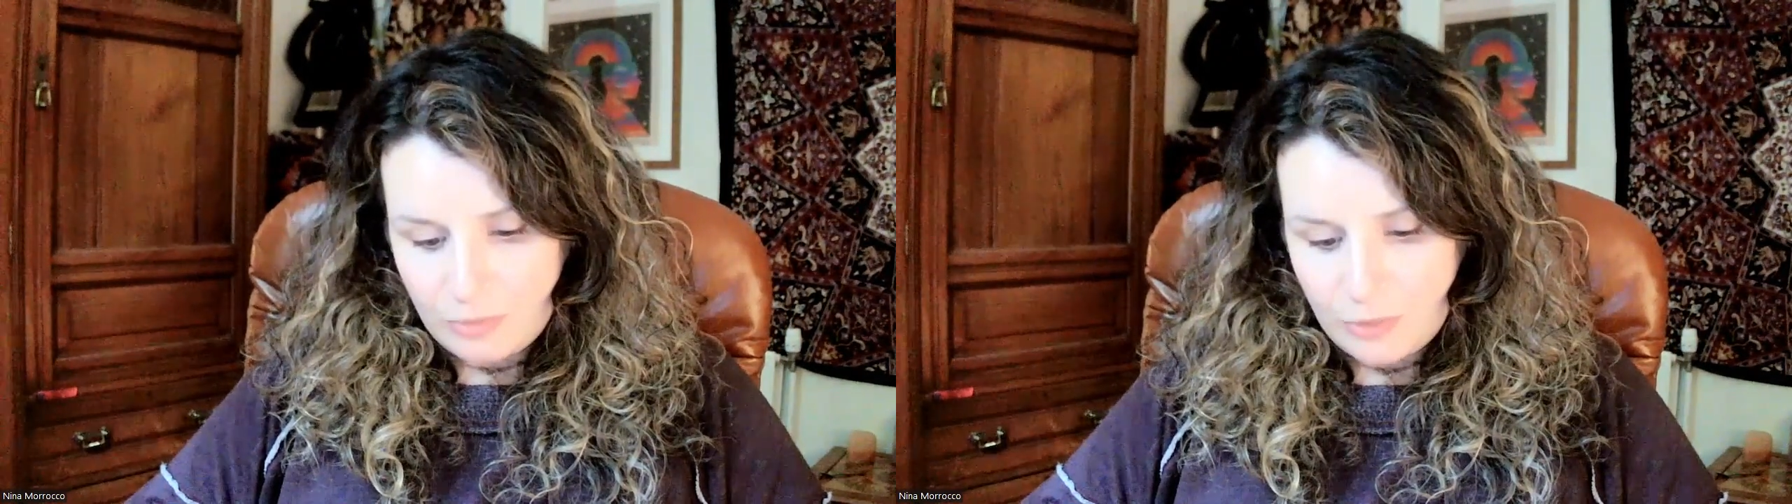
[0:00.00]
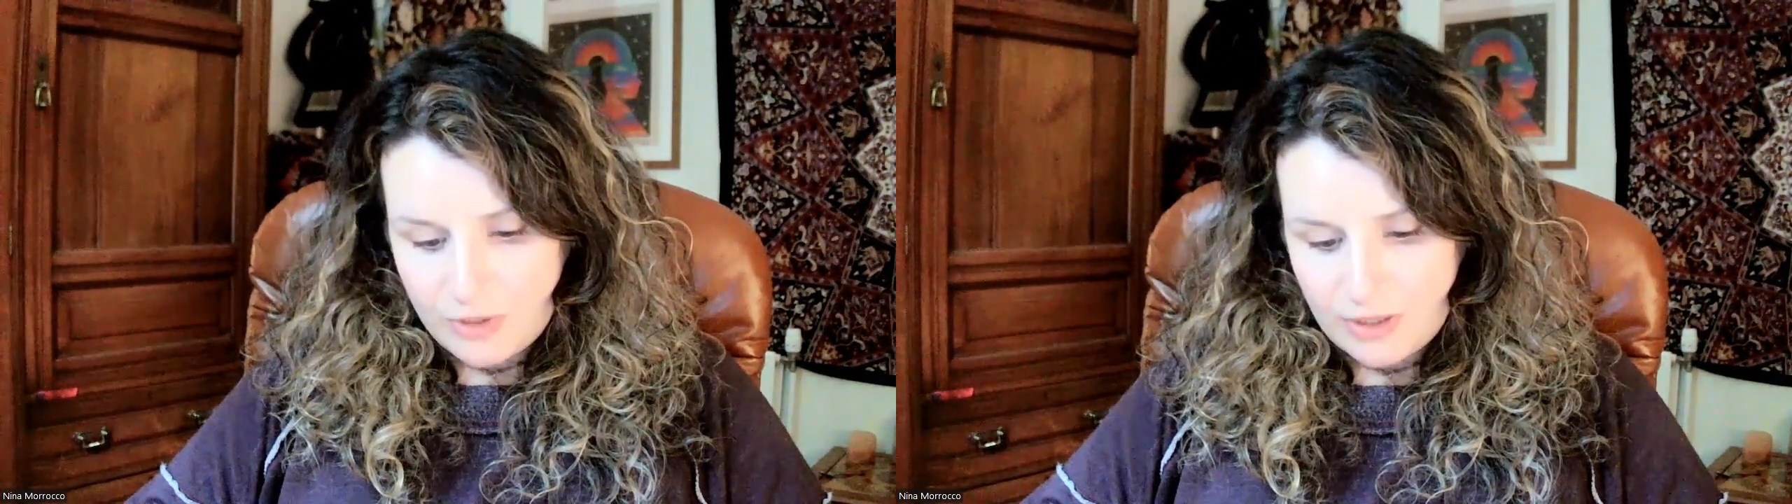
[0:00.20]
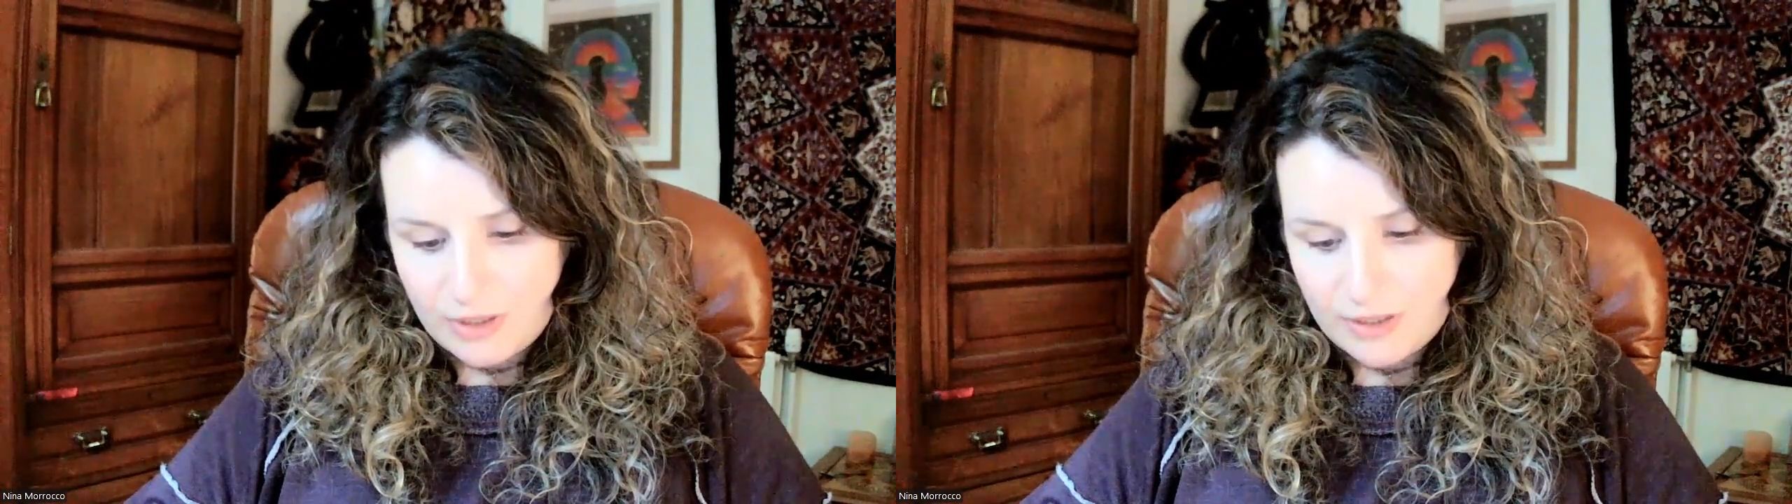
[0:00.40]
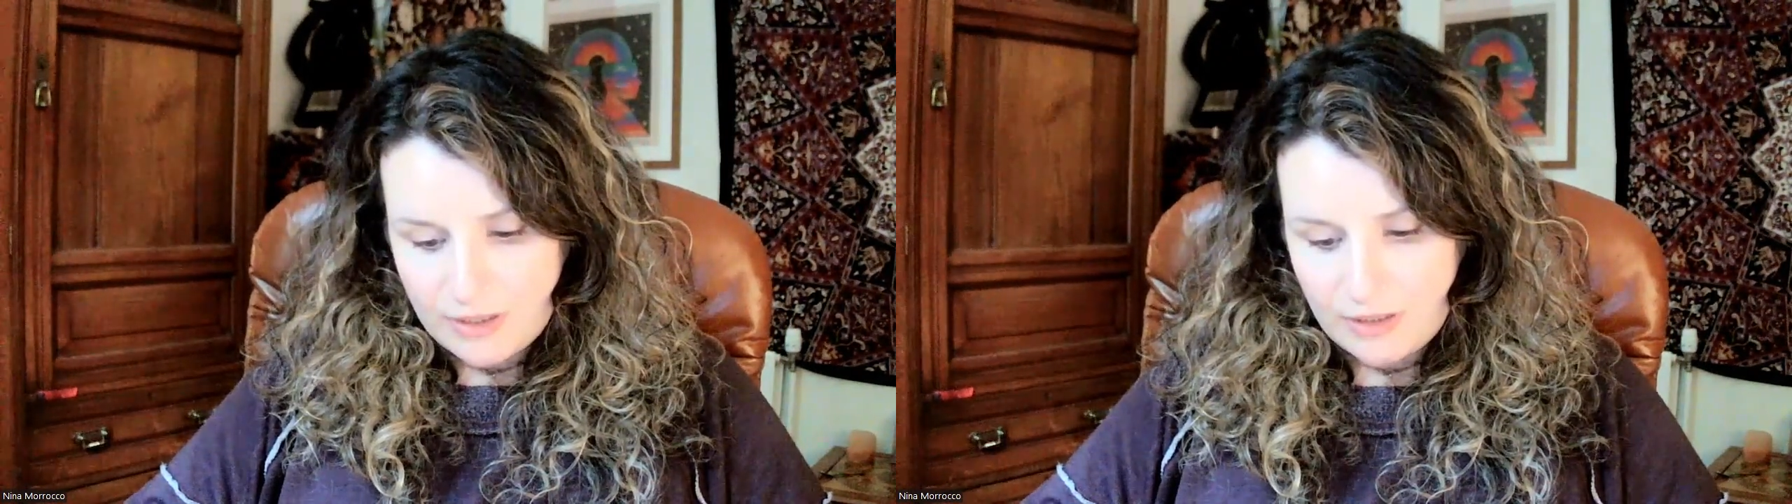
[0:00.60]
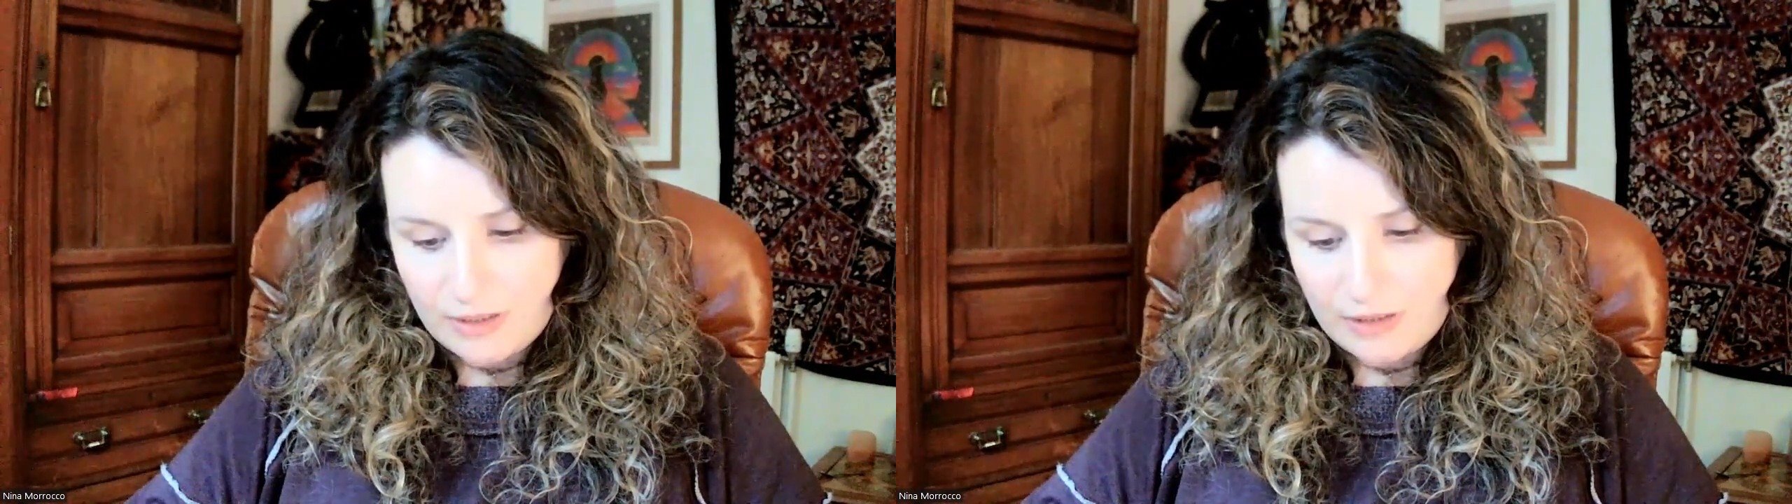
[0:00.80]
supported,
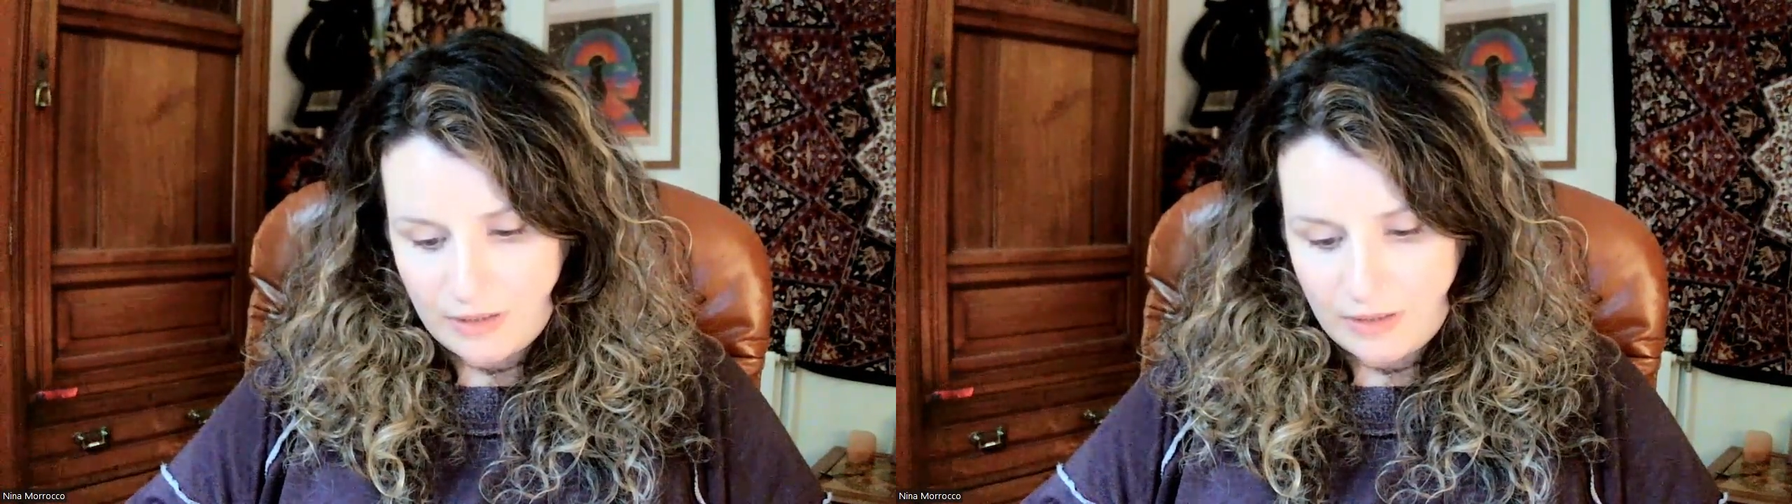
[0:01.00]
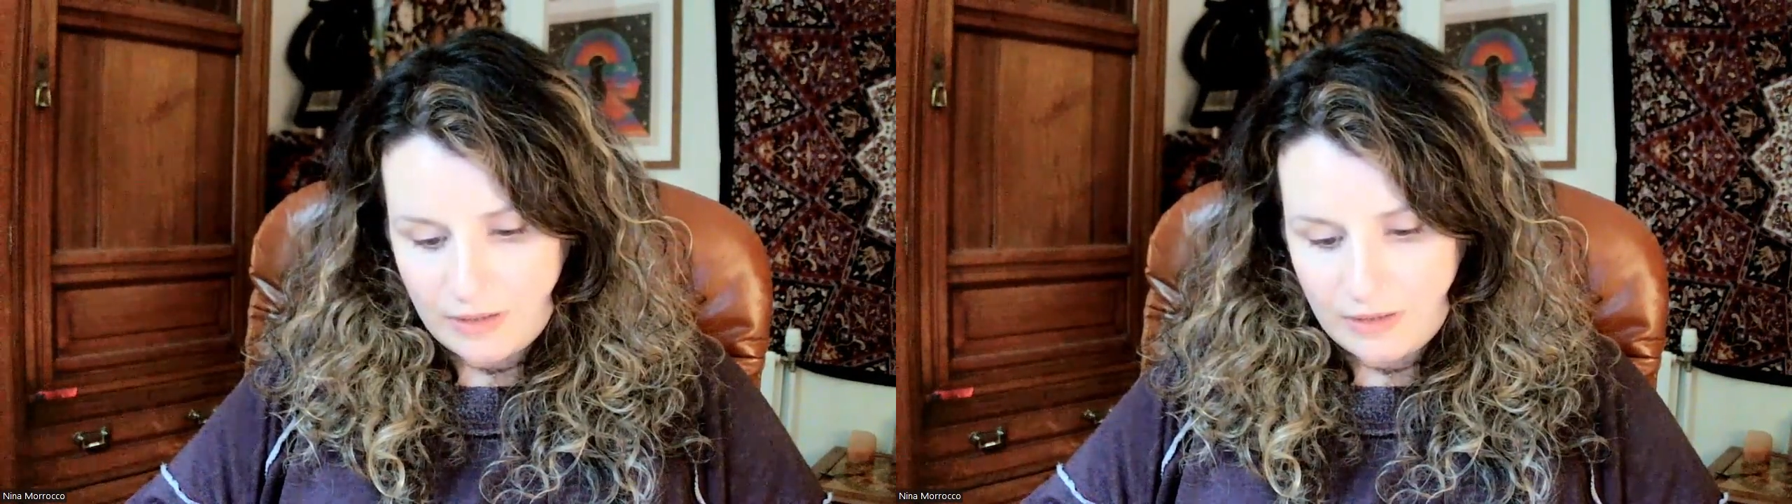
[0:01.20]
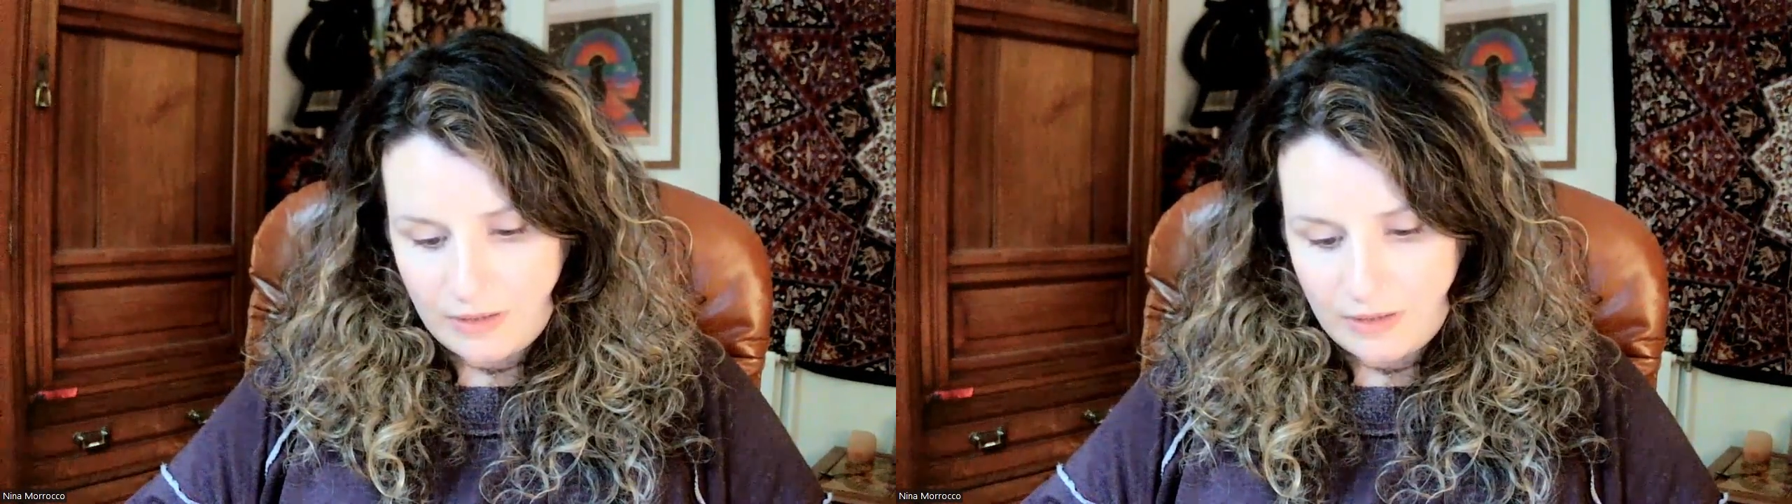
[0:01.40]
and